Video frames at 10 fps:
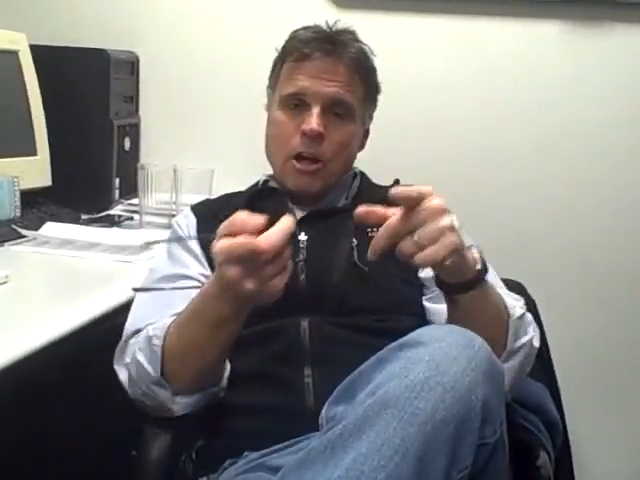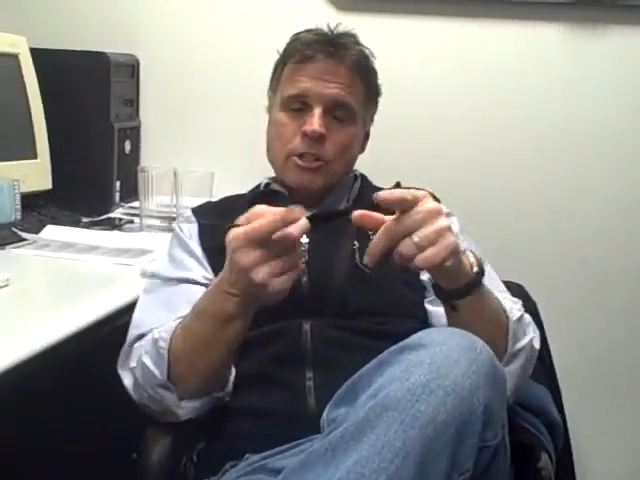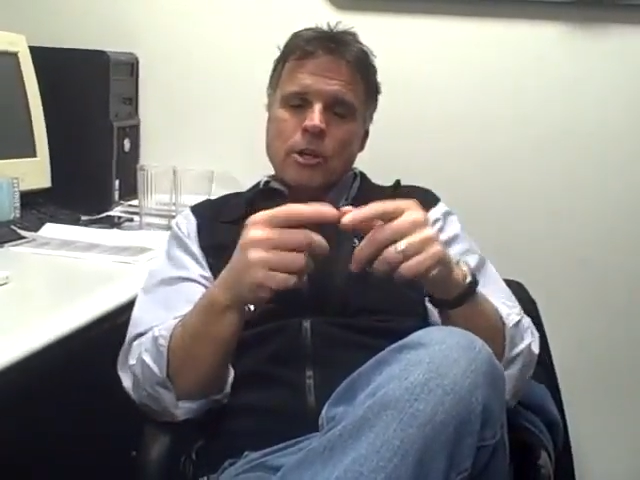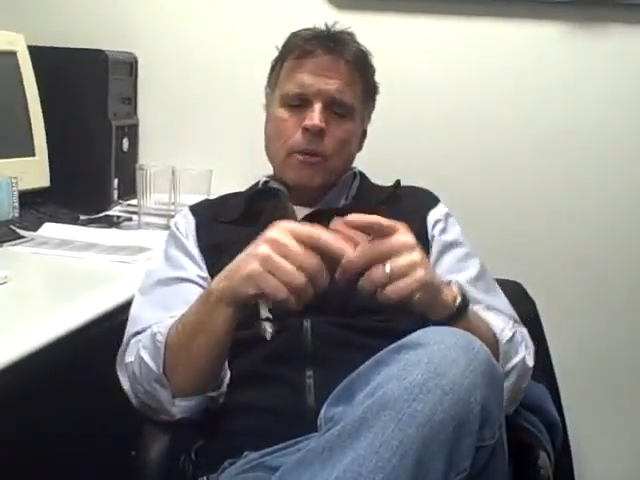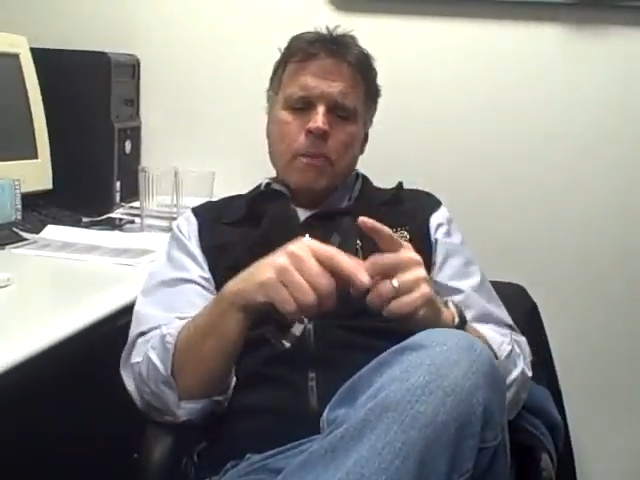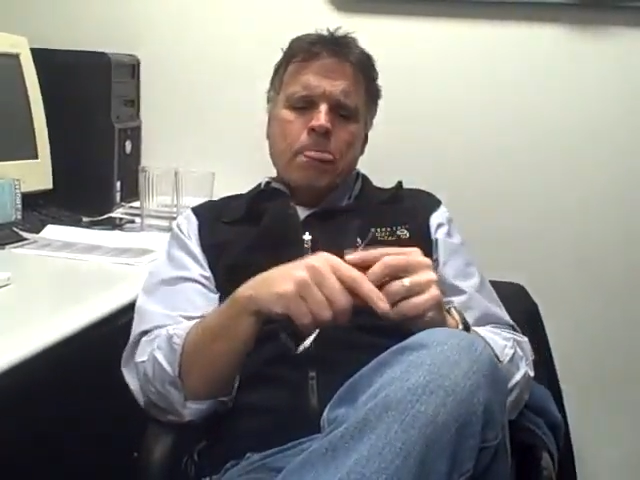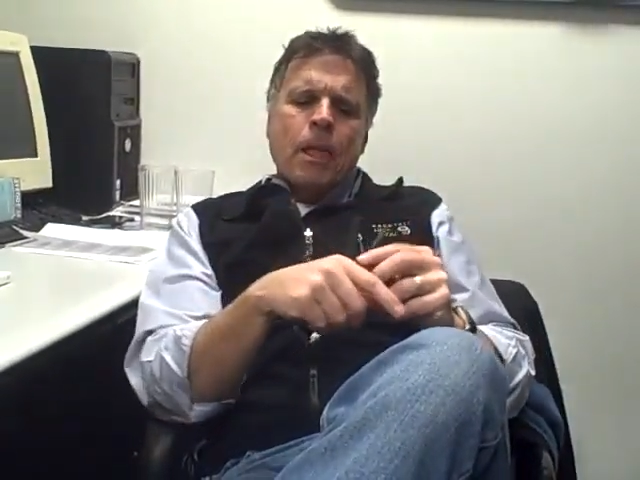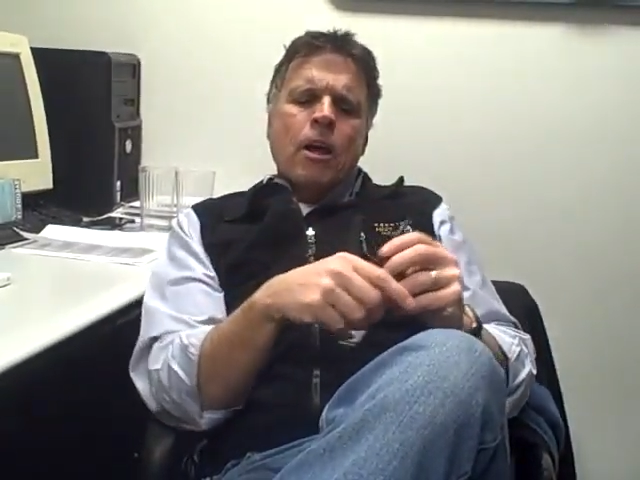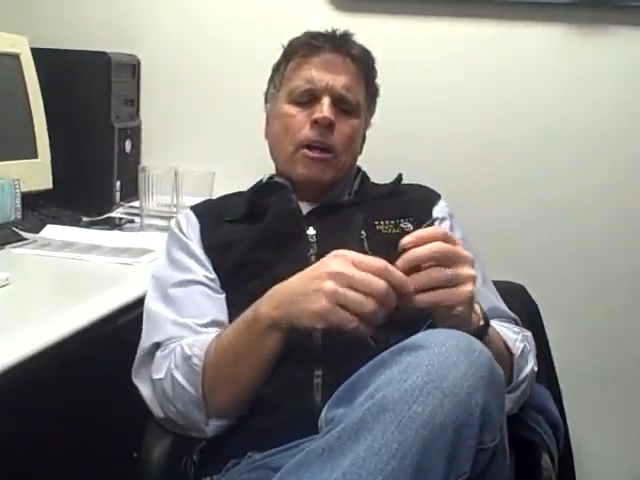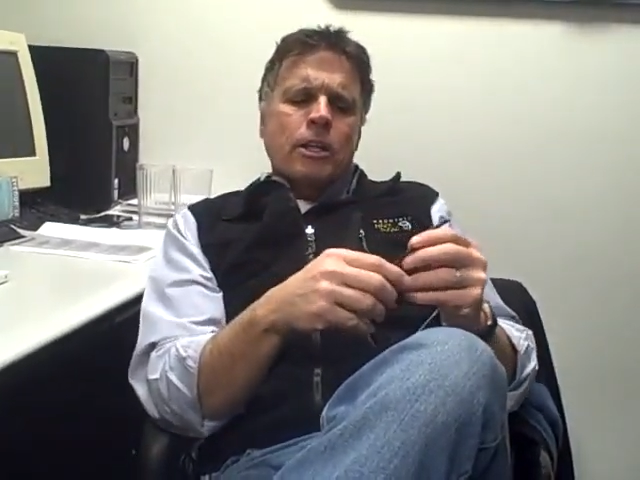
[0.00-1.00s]
Also,
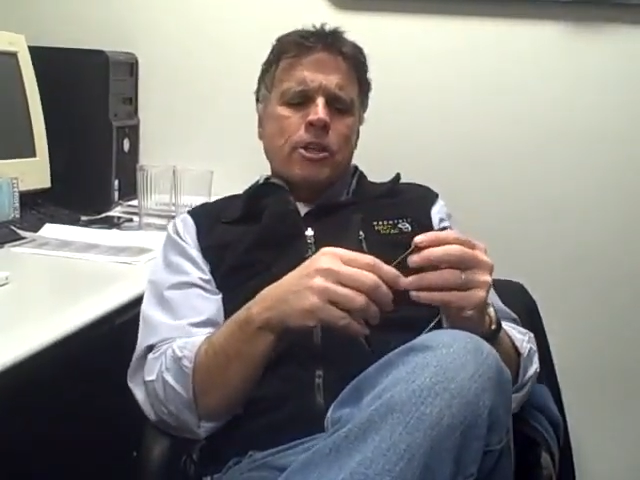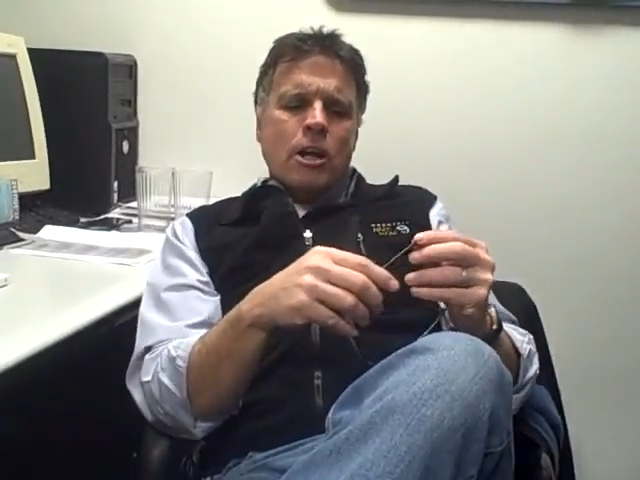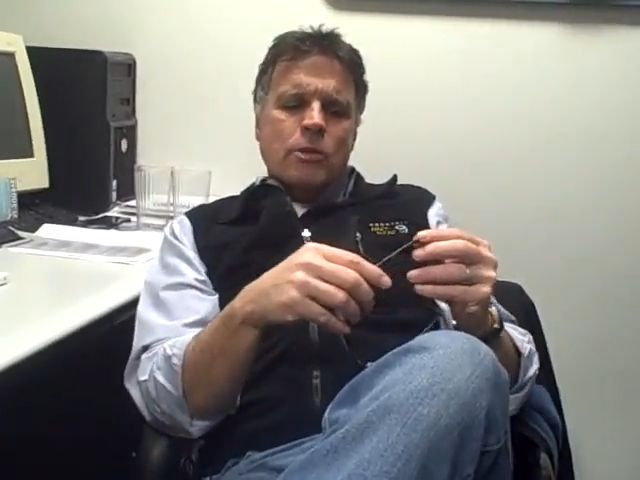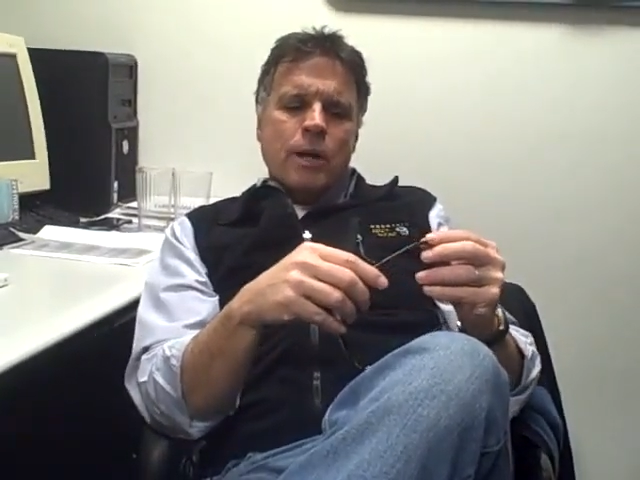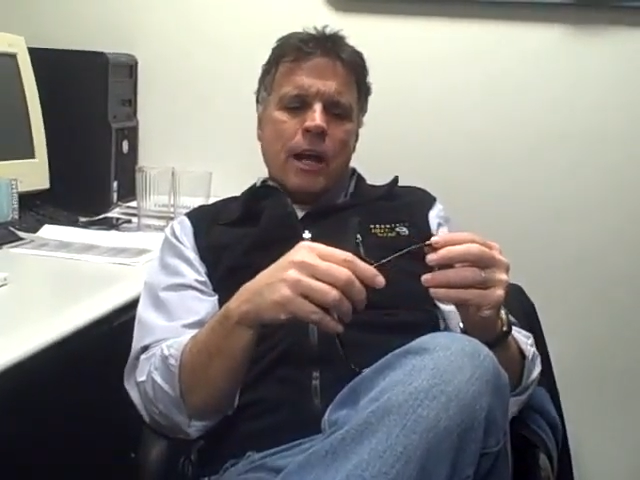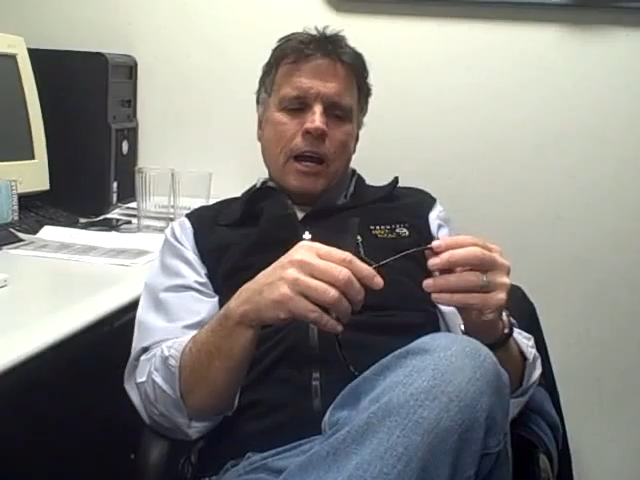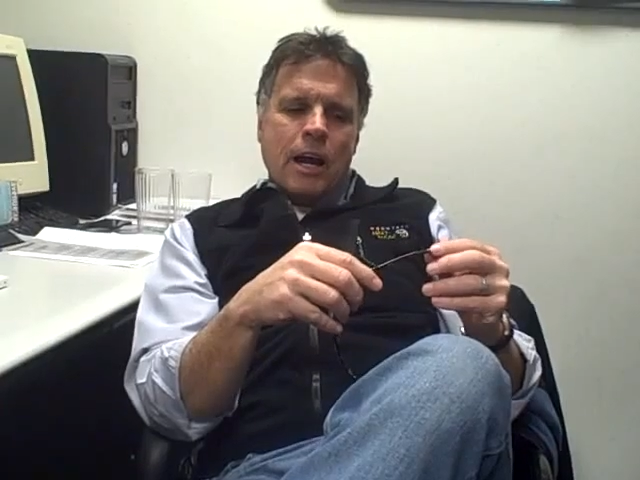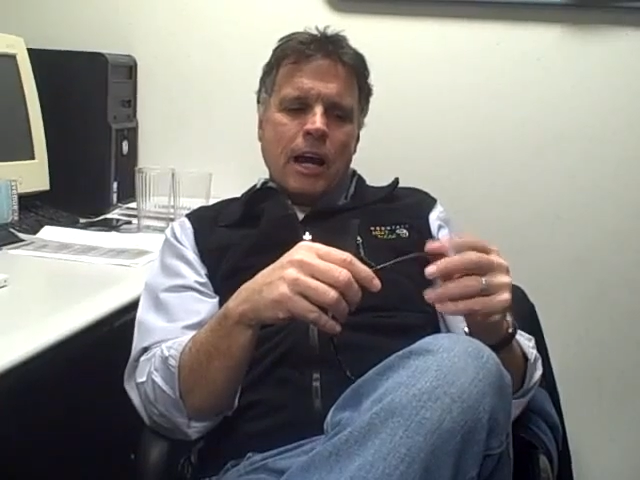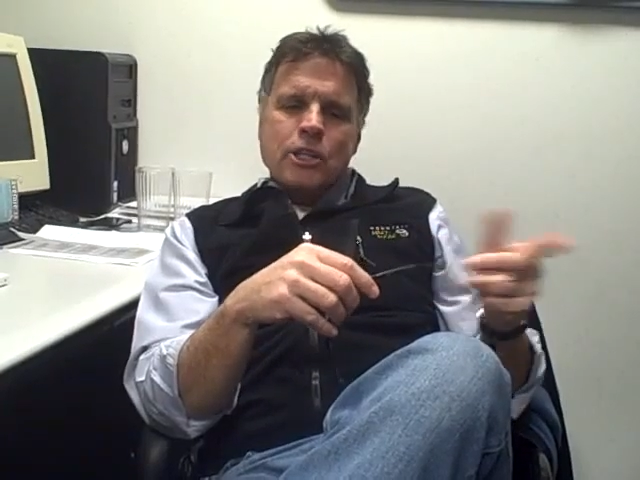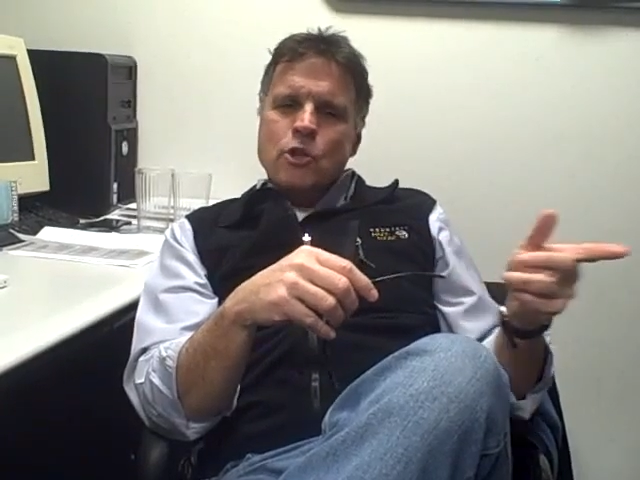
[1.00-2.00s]
I'm going to talk to
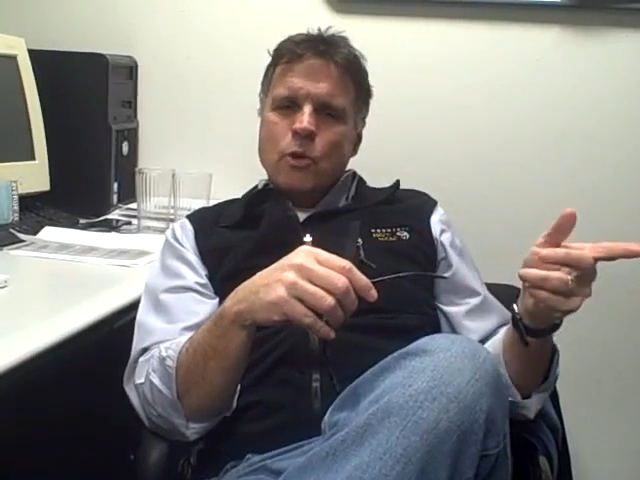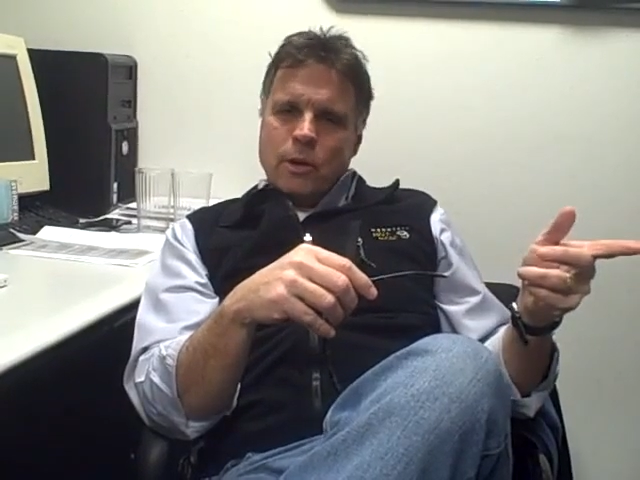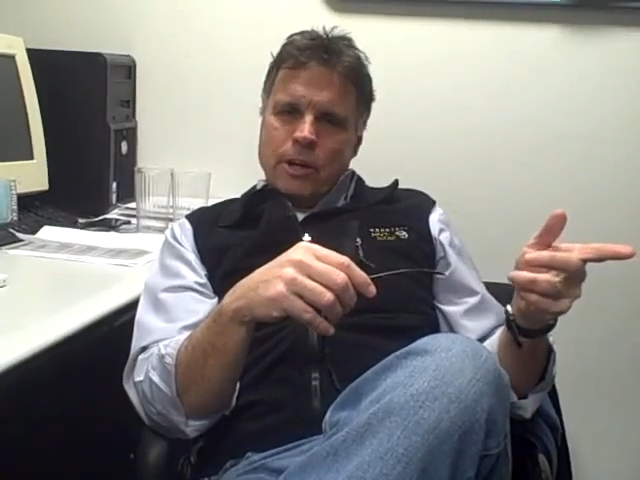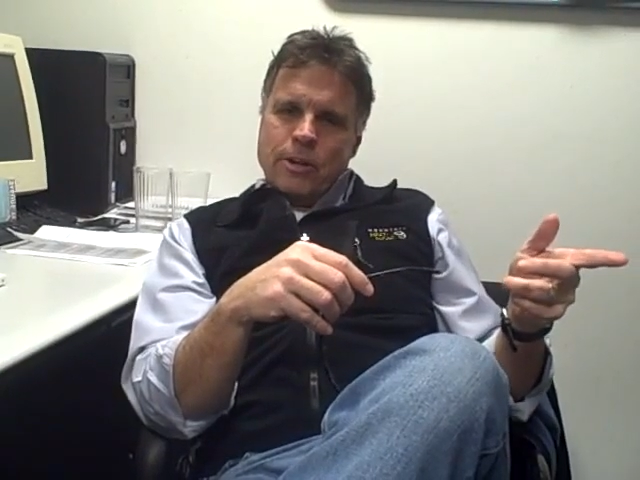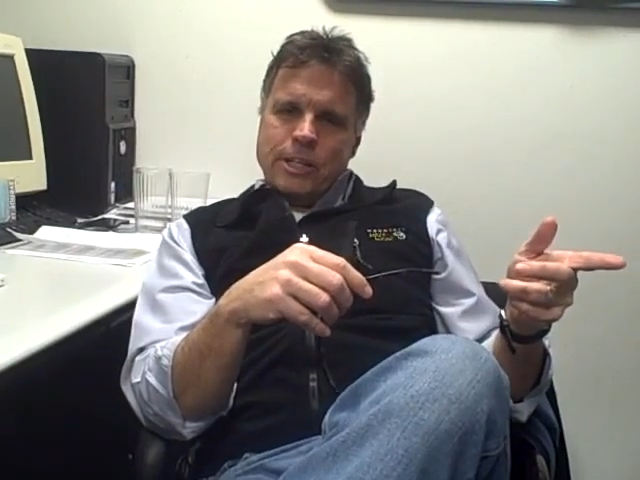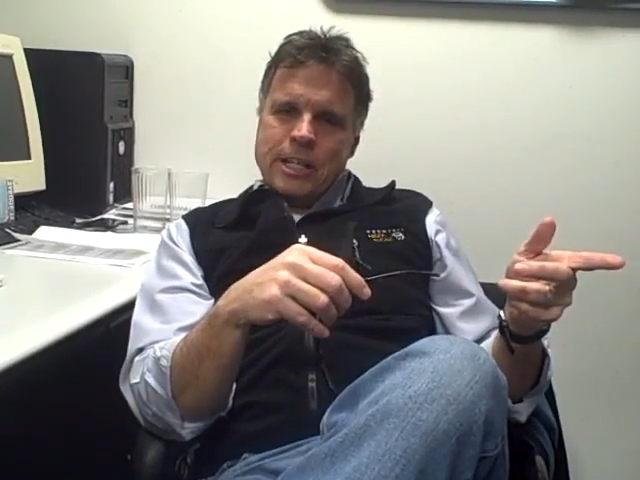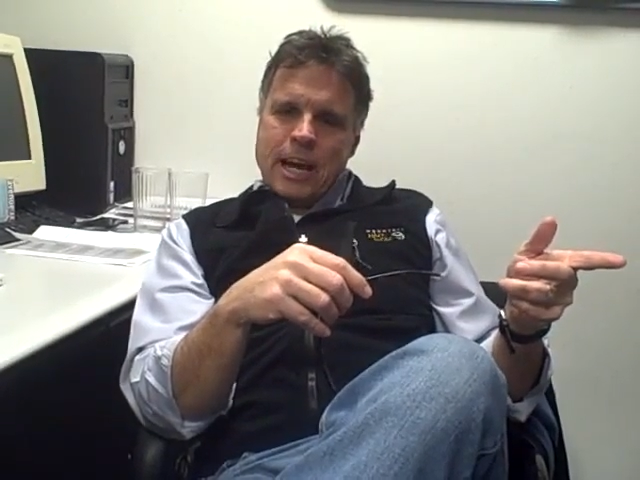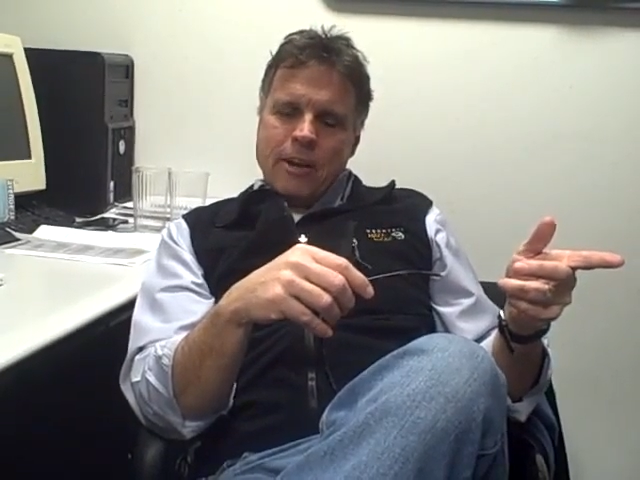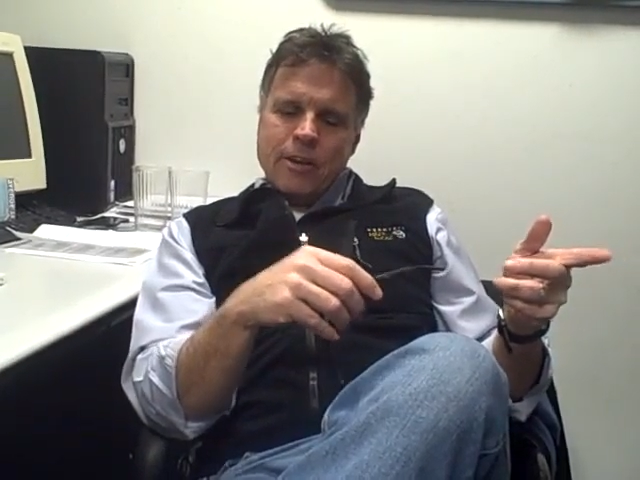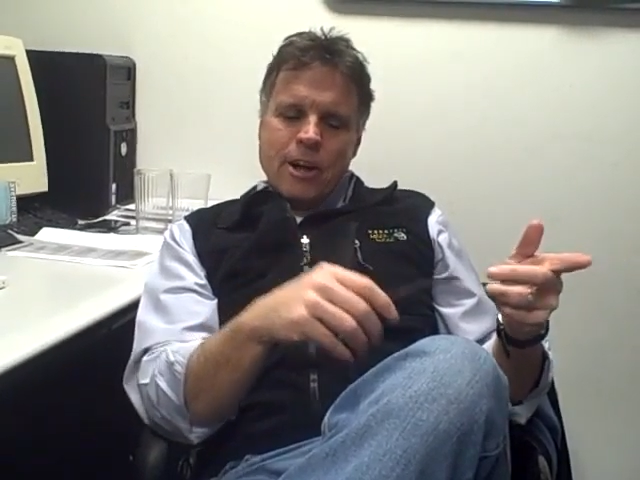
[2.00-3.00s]
a high schooler here in
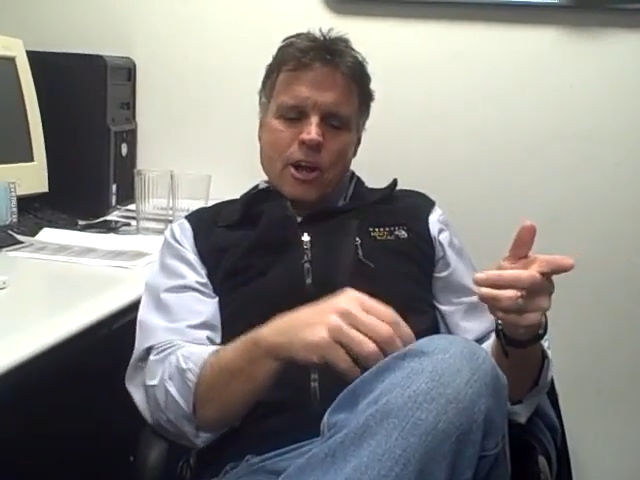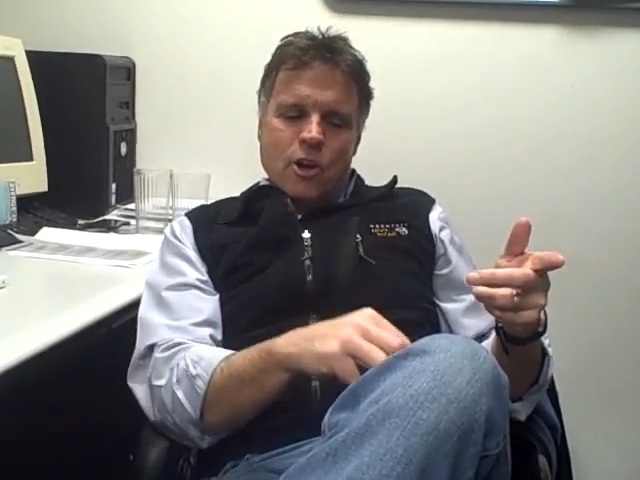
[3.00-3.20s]
town